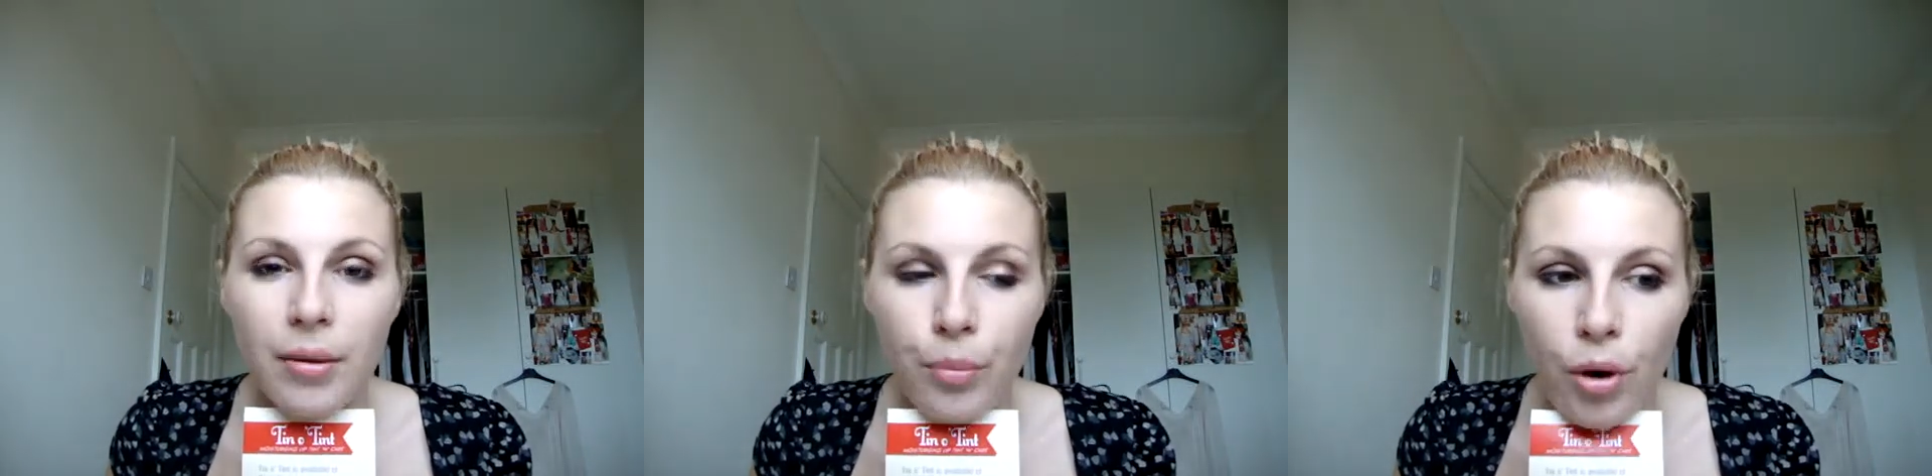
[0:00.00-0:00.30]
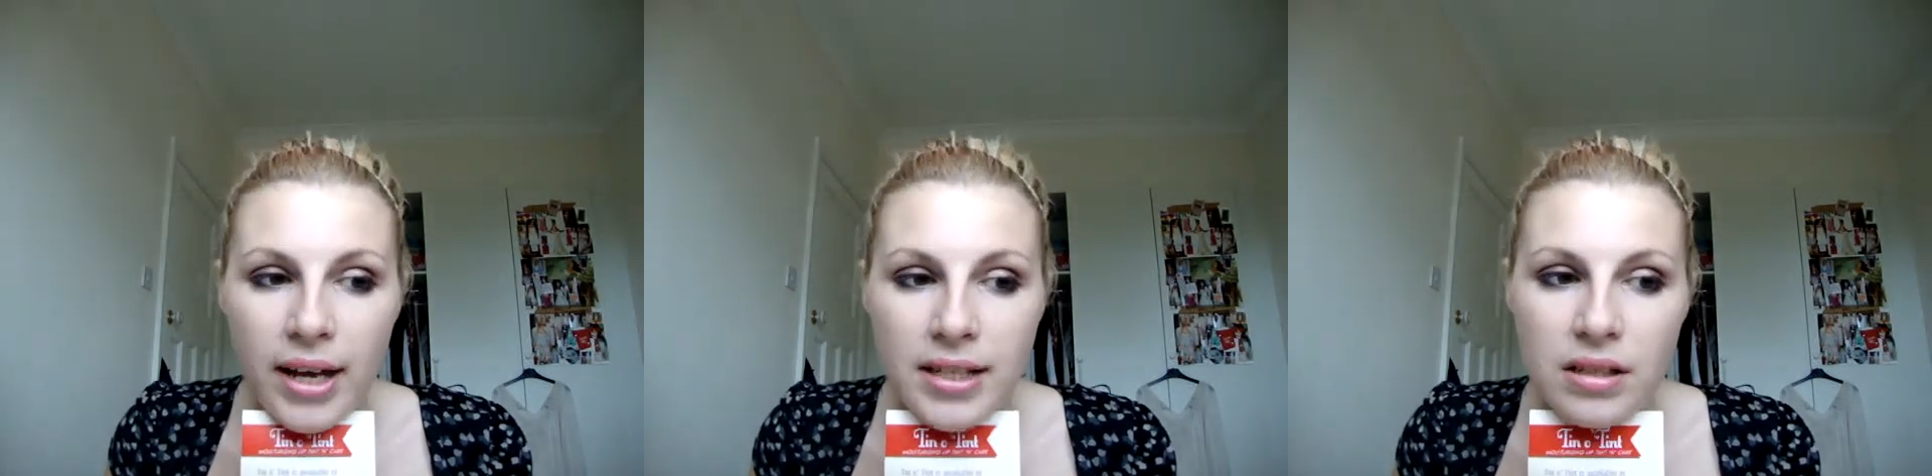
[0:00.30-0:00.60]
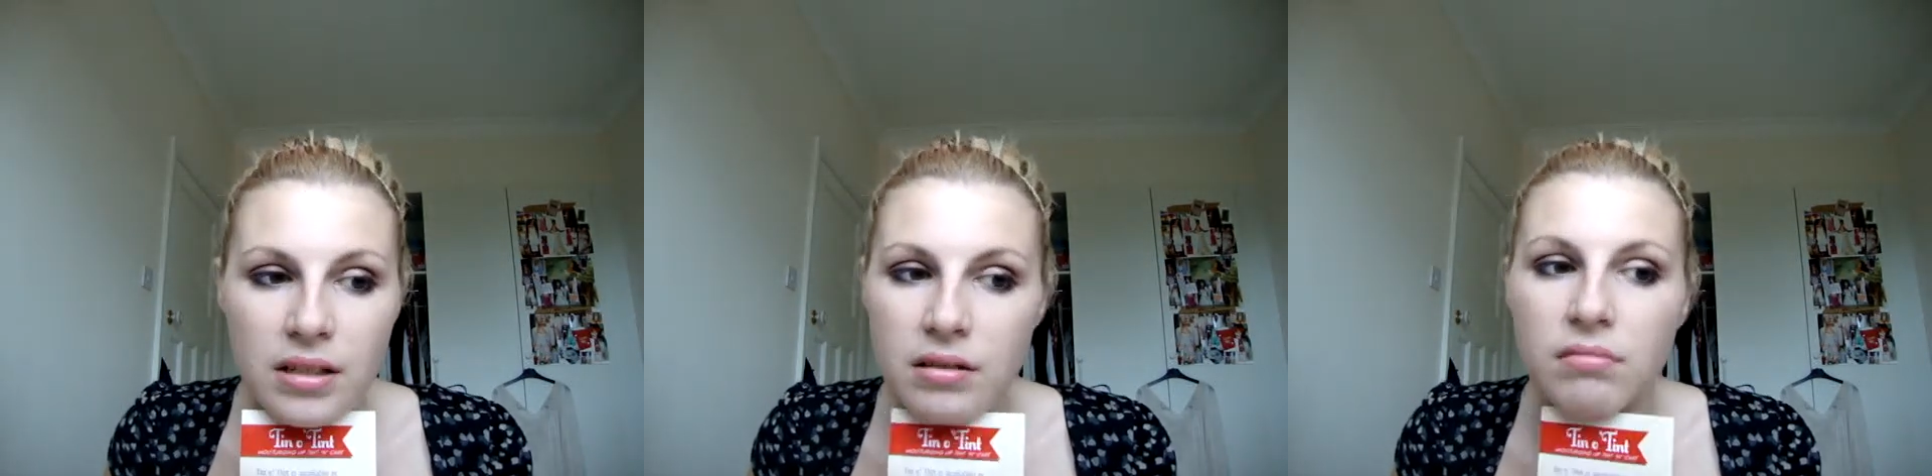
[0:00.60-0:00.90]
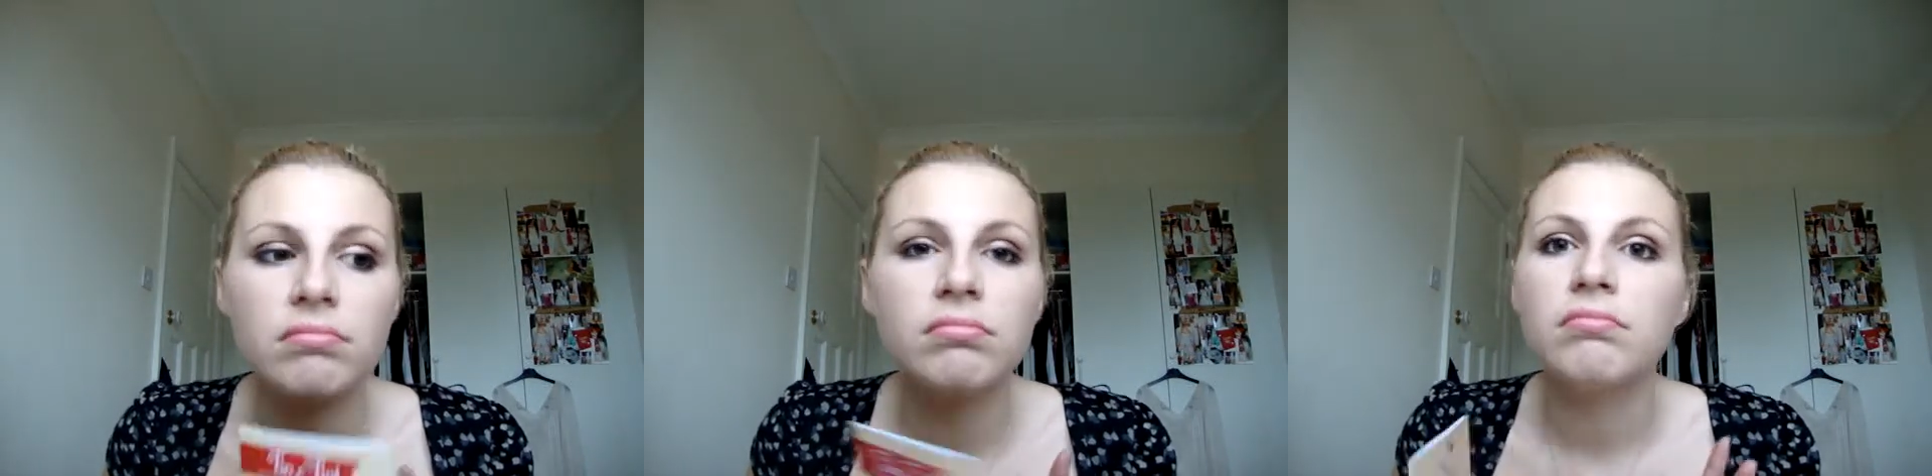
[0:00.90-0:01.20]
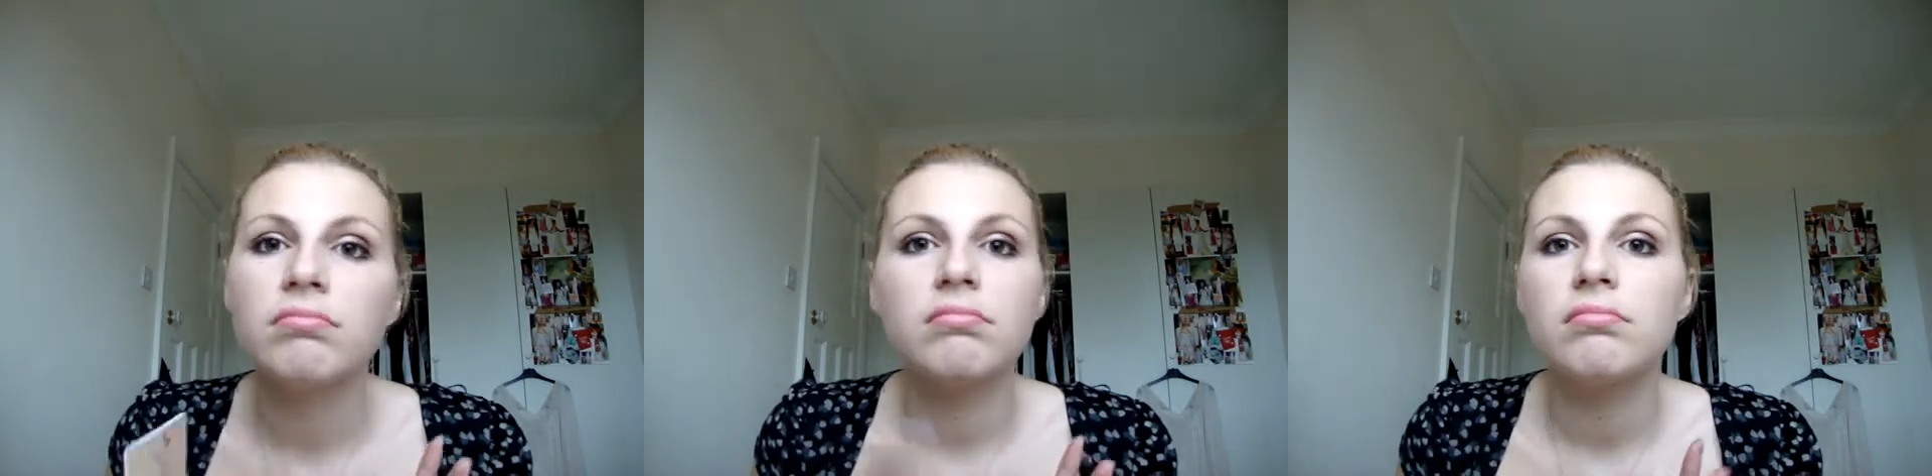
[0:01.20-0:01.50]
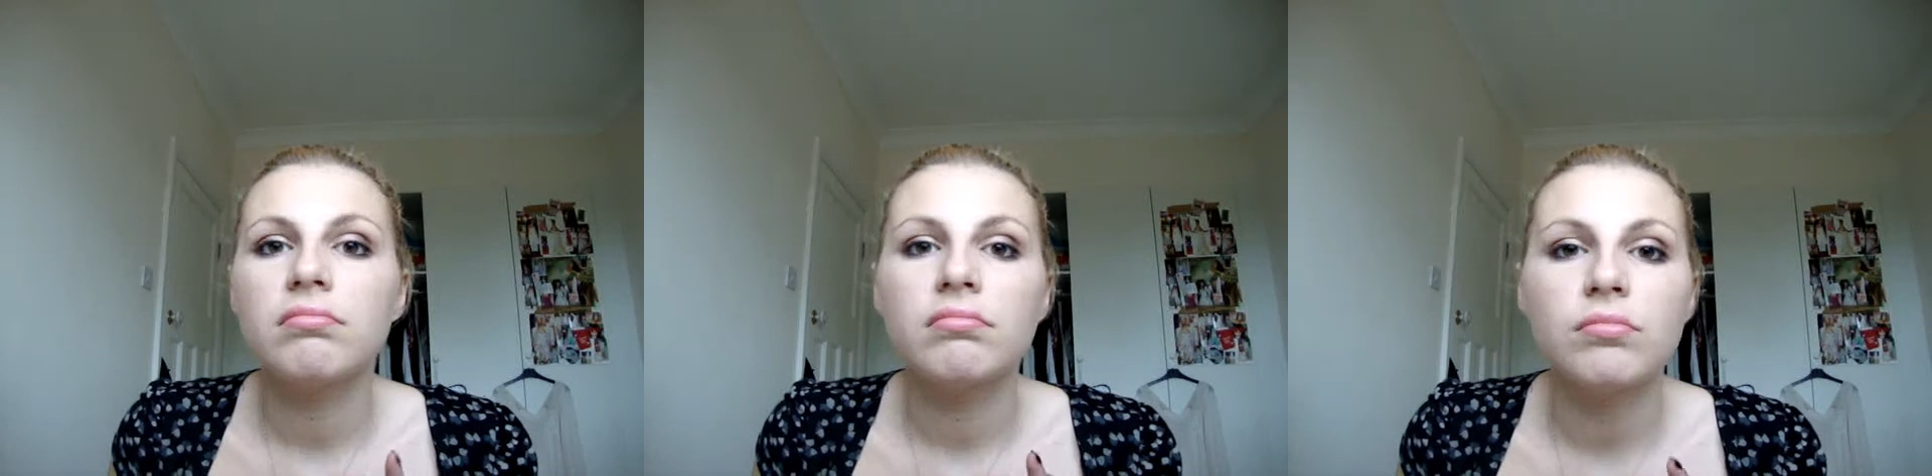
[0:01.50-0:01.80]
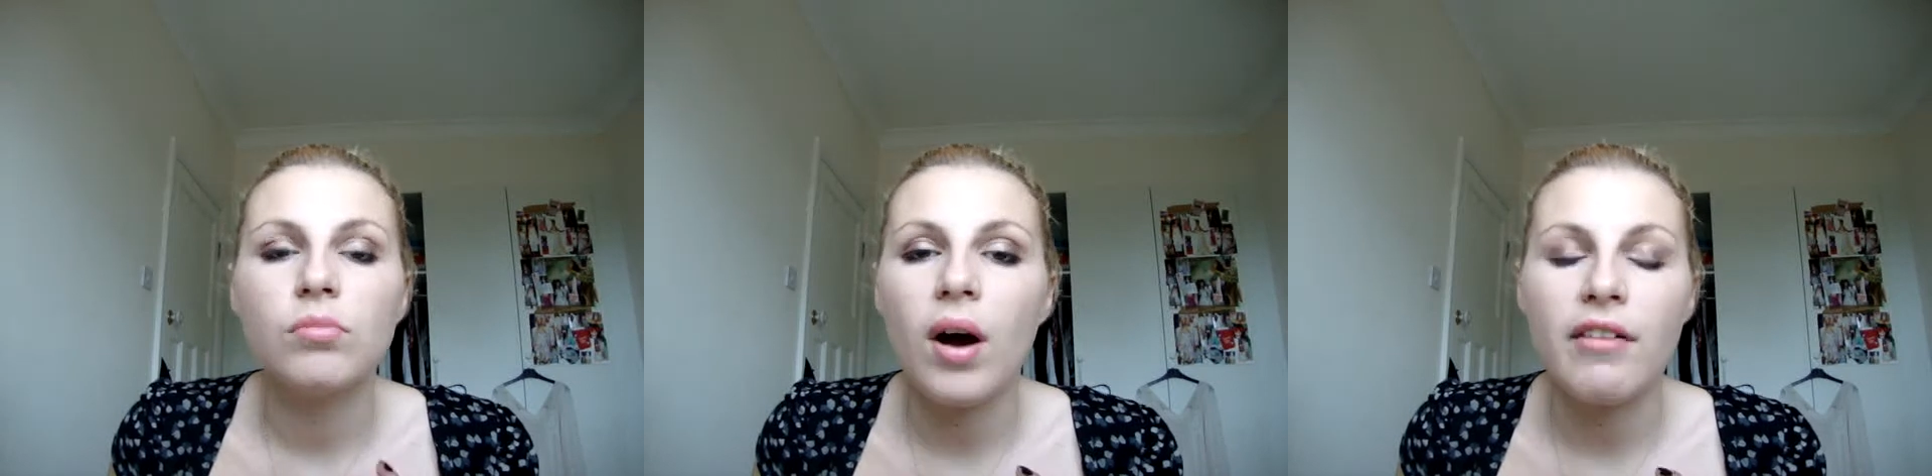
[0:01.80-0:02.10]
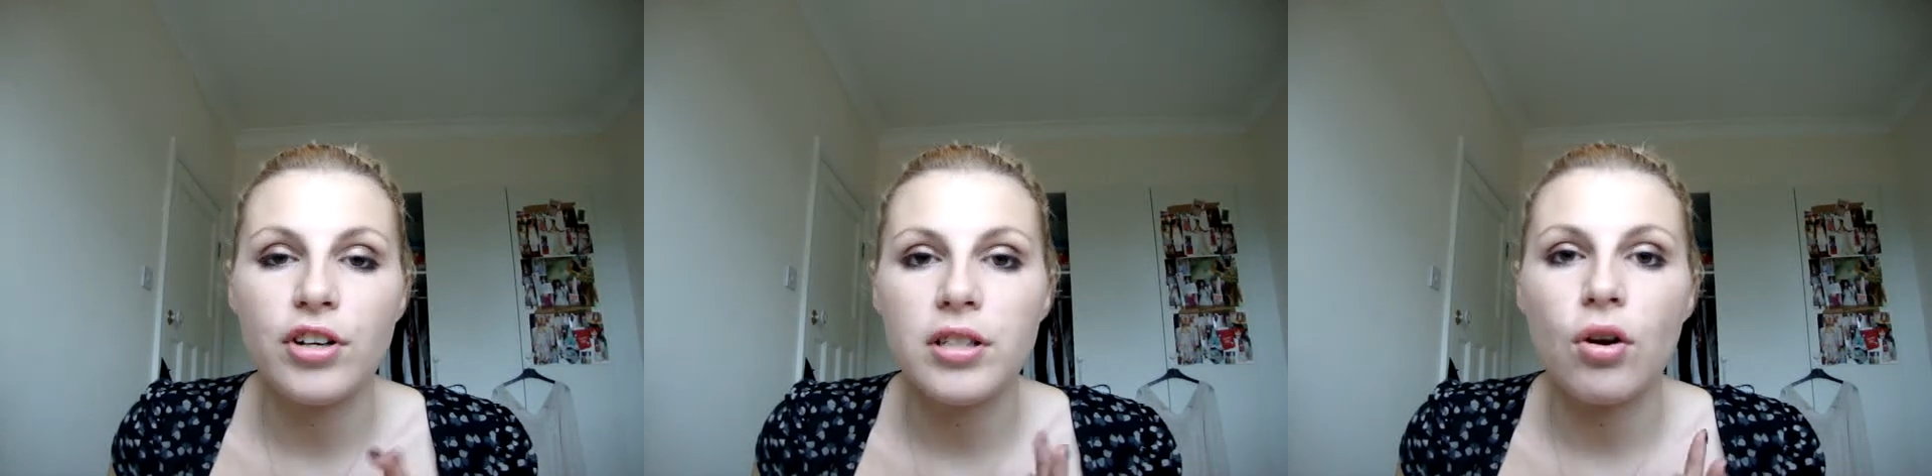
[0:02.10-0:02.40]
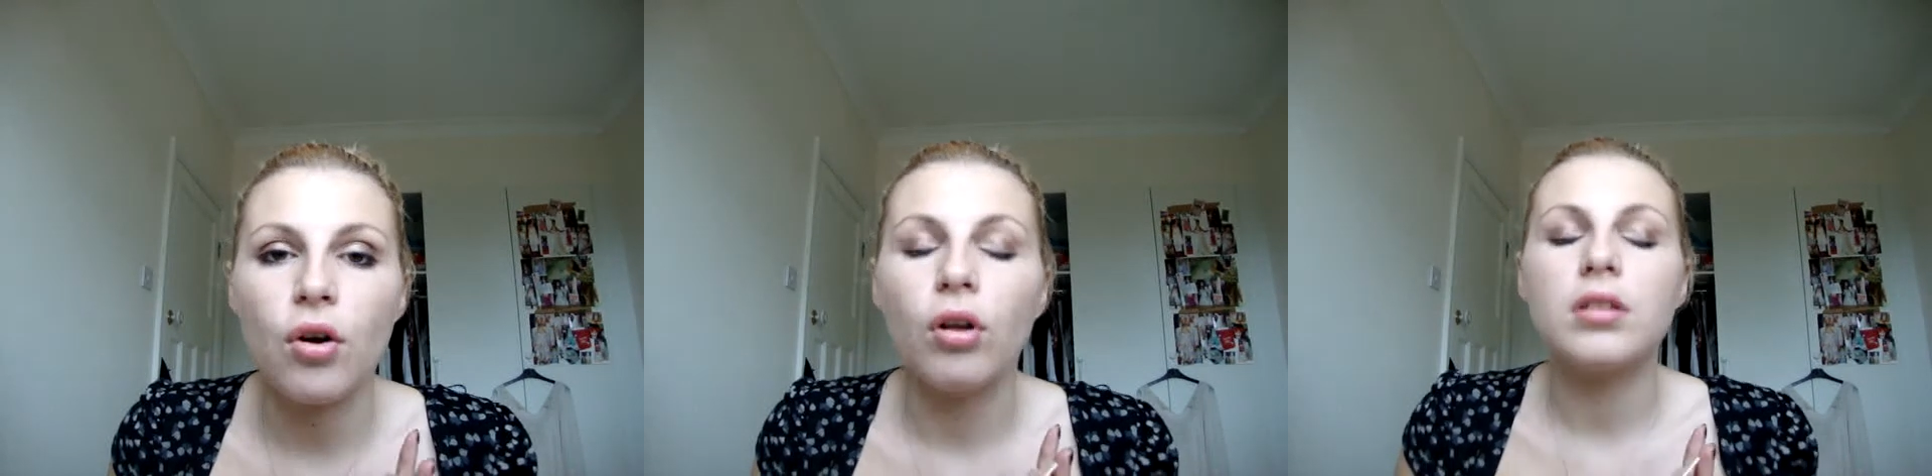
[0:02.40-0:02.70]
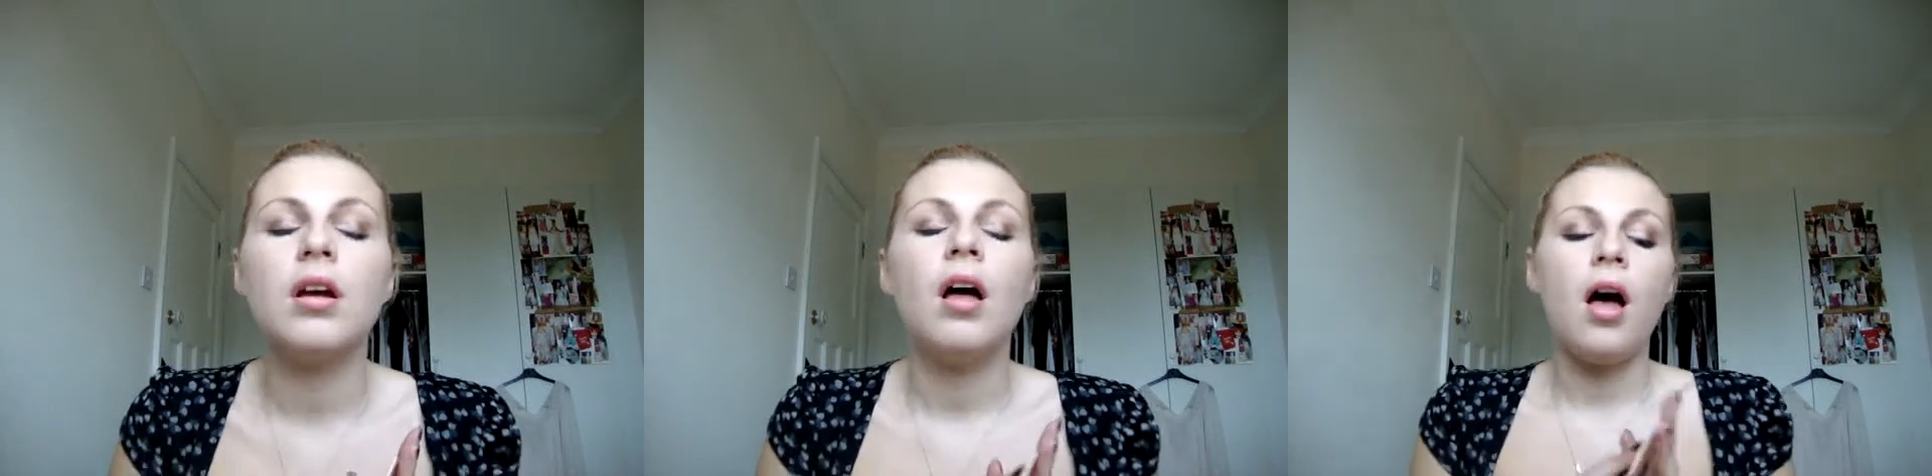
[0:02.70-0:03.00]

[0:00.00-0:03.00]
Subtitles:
press, whatever it's called.